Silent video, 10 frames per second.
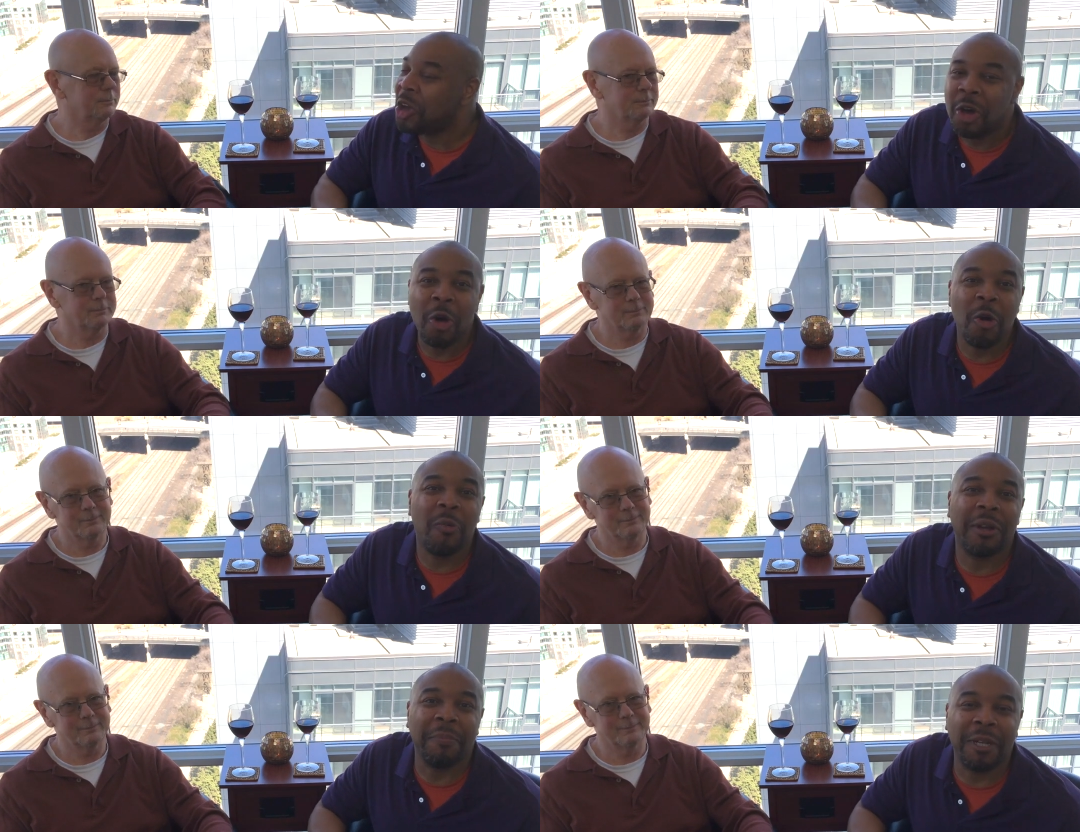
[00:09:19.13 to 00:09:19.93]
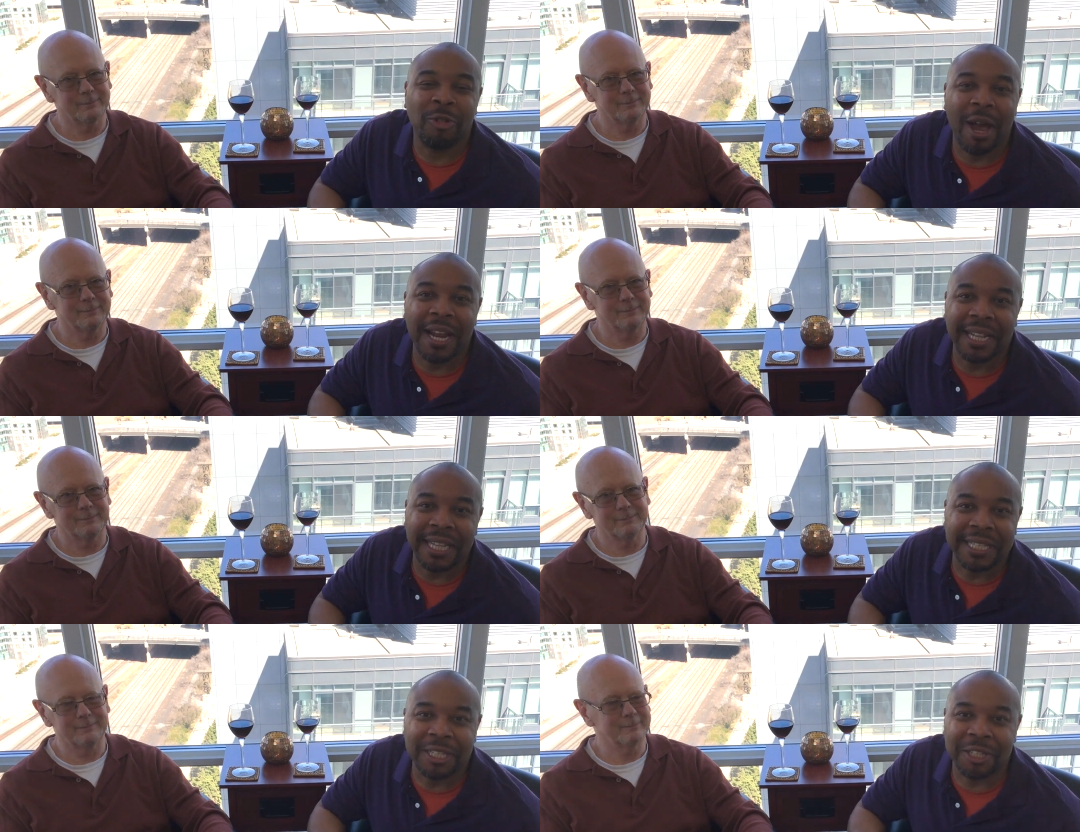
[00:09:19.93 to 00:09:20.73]
Speaker 1: Who would be trying to
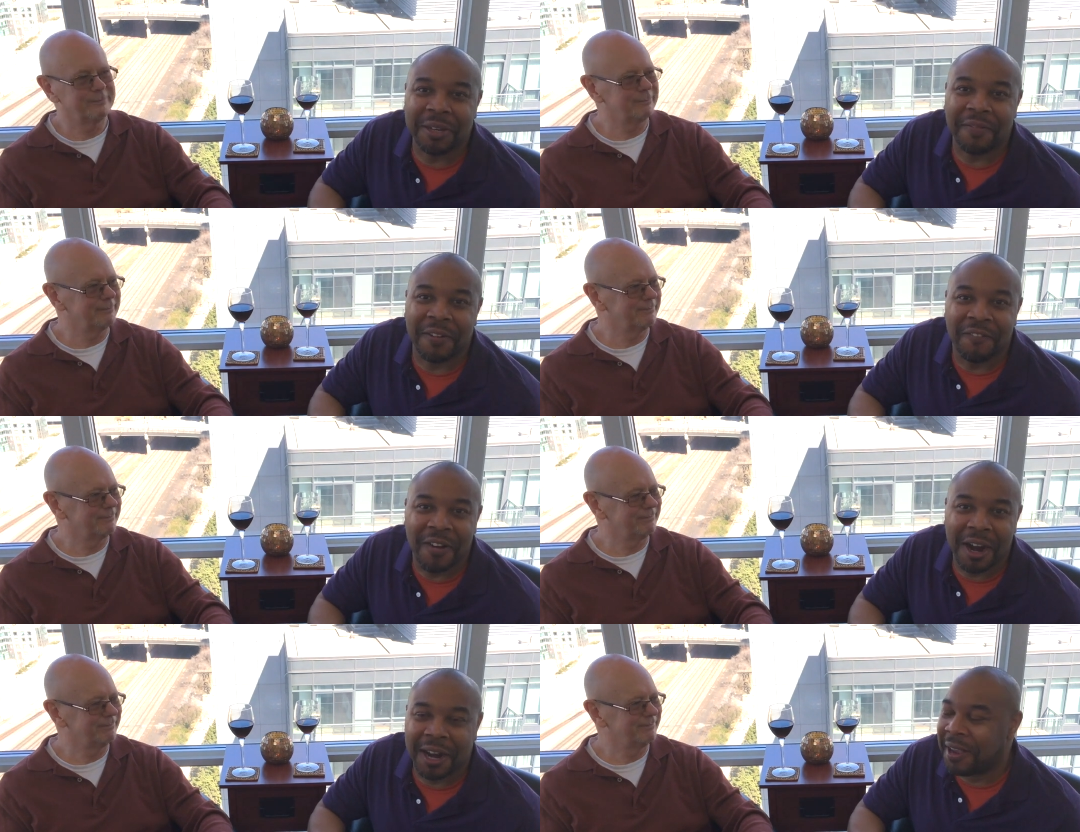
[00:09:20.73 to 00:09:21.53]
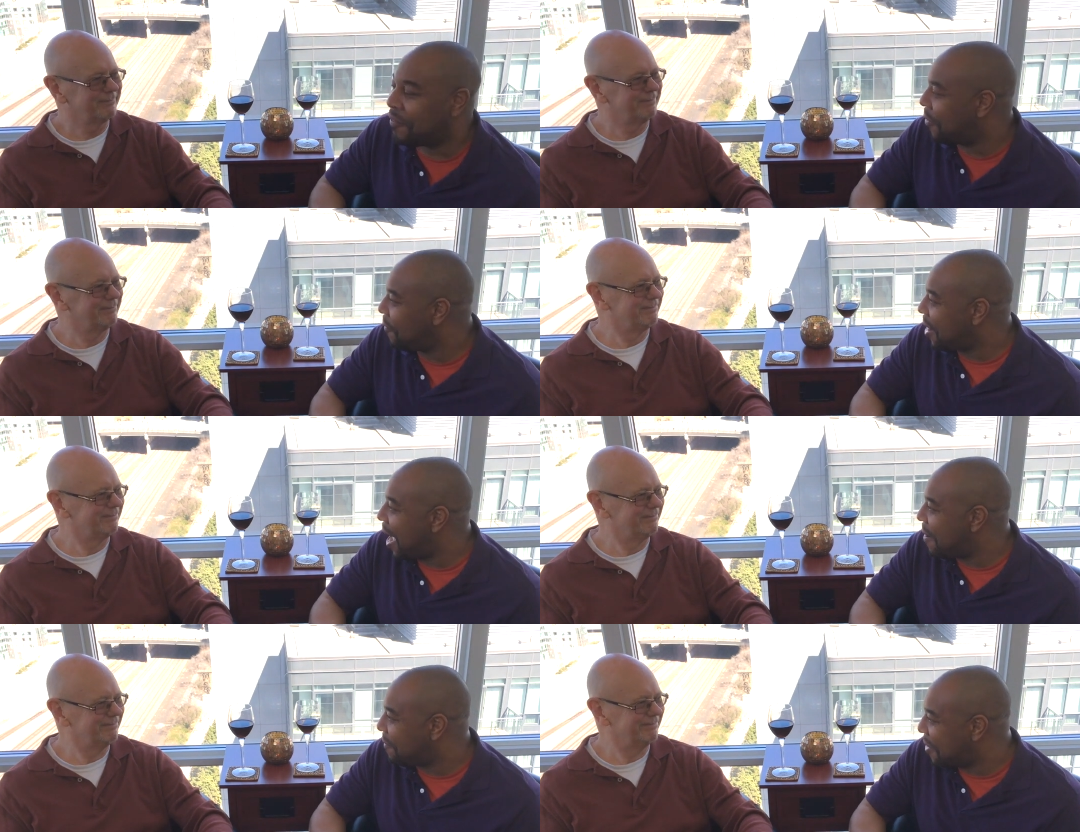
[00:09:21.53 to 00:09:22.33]
listen to if a fart if a
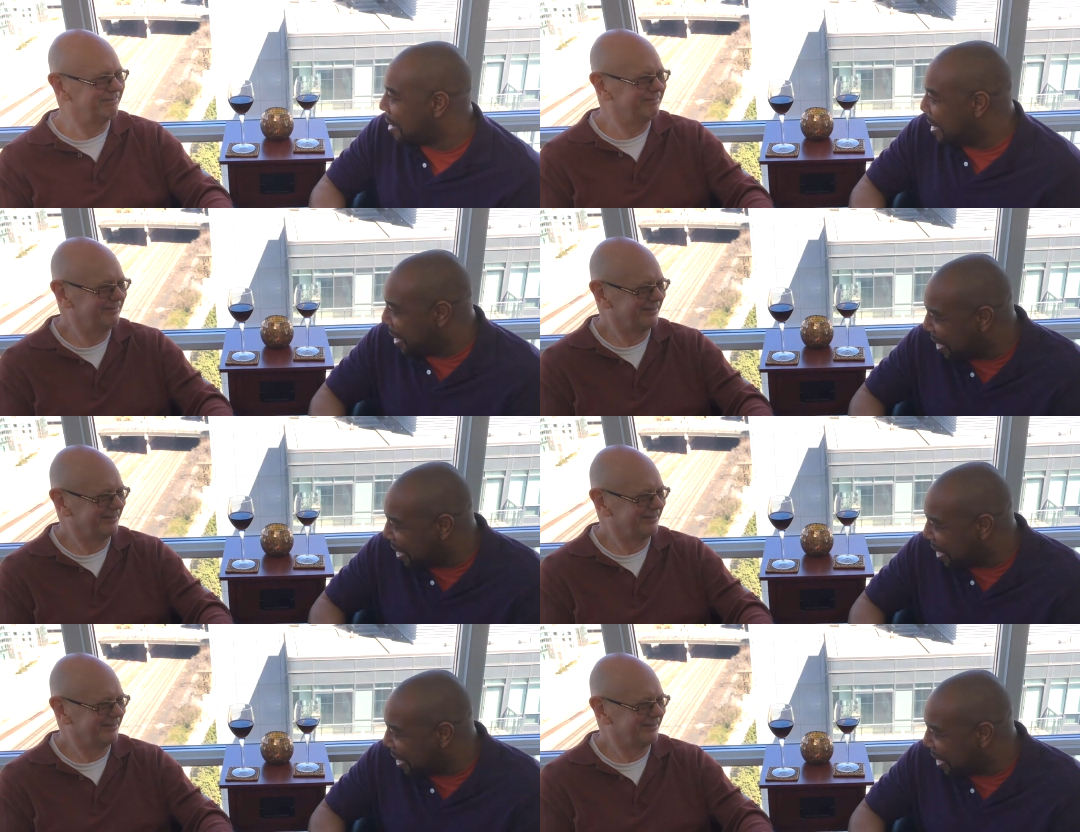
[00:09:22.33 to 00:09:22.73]
fly fart?